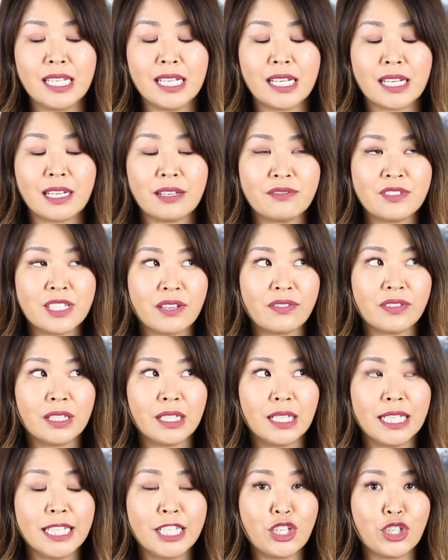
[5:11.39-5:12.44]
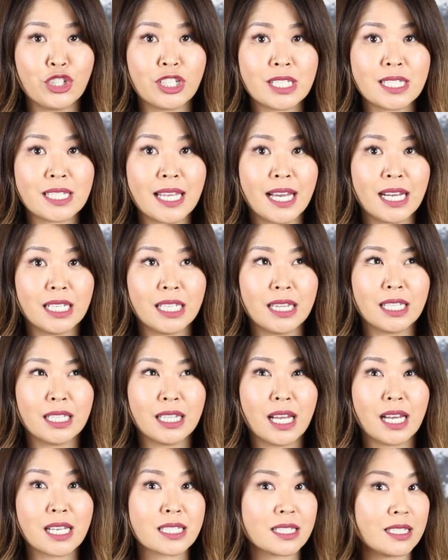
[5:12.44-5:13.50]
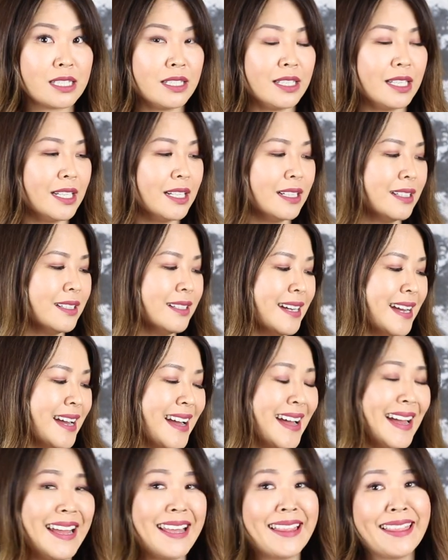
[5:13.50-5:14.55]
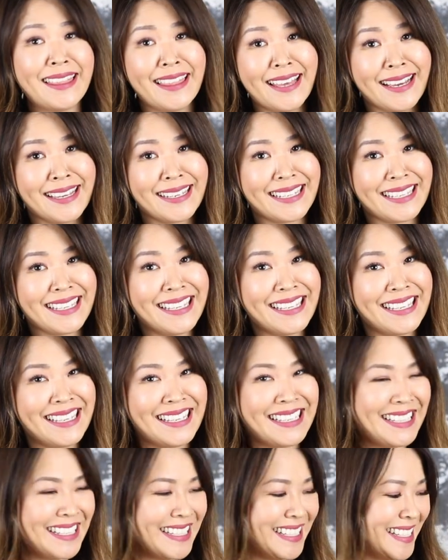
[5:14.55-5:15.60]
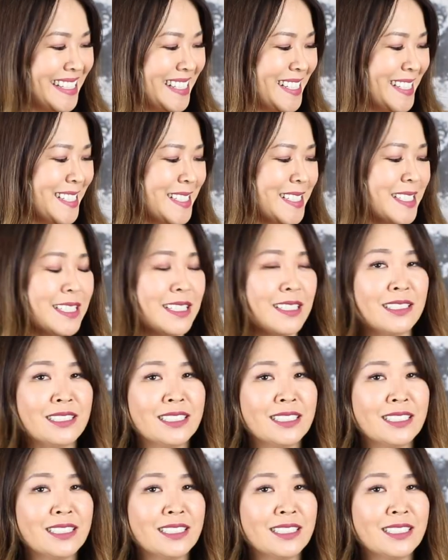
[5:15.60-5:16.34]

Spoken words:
I have definitely noticed that in the last year, and that is